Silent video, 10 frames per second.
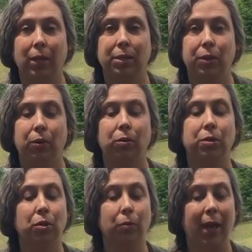to
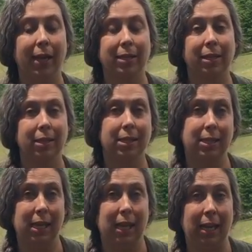direct
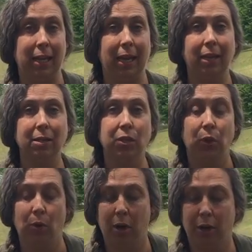seed into
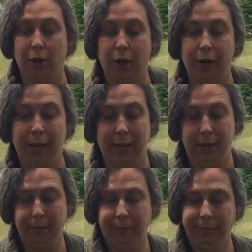our garden.
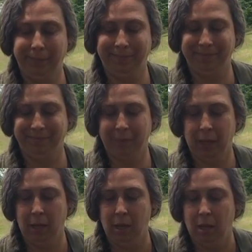
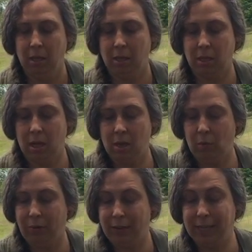So
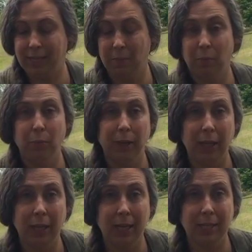we've got some
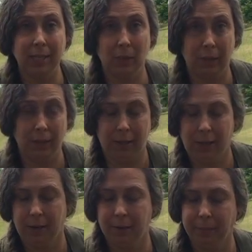really nice soil
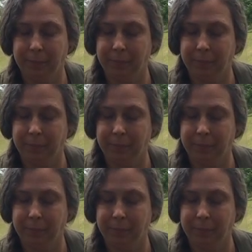here.